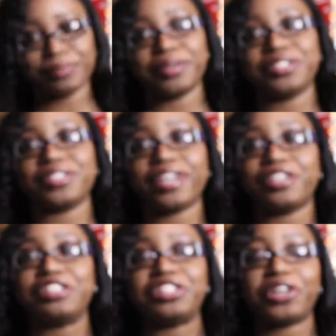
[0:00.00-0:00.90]
smells just
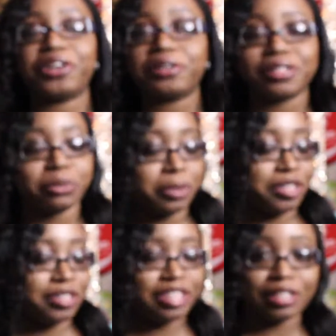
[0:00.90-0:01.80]
like desserts,
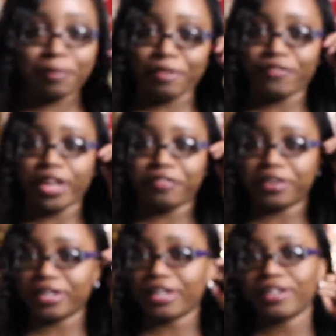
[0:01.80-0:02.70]
which that's like my
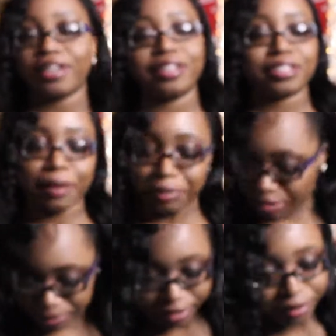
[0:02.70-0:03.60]
favorite type of
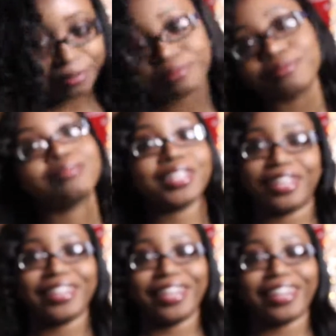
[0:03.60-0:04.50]
smell.
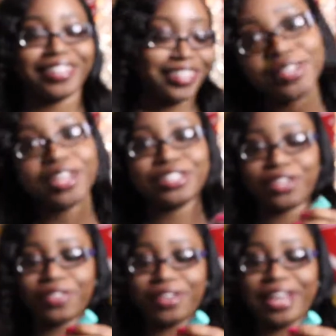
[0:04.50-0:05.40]
Yeah.
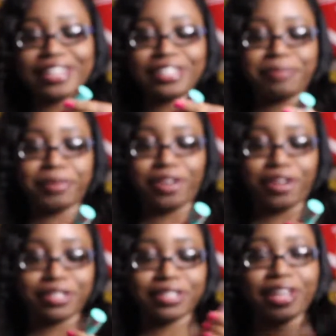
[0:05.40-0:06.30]
So the next lip
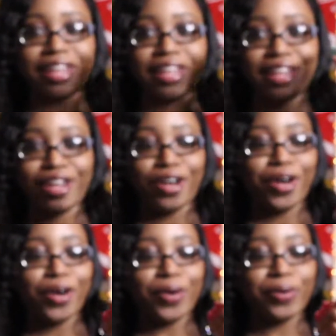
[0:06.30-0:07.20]
gloss,
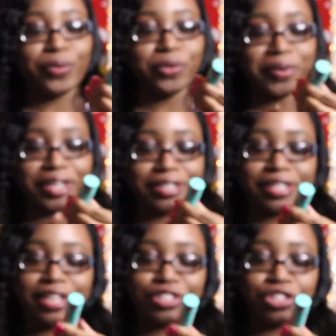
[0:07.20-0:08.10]
oh my
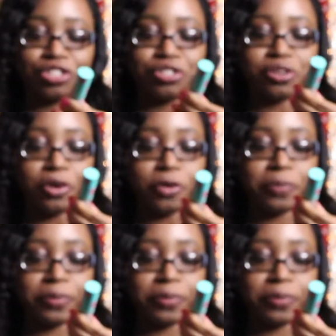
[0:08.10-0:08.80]
goodness, this is so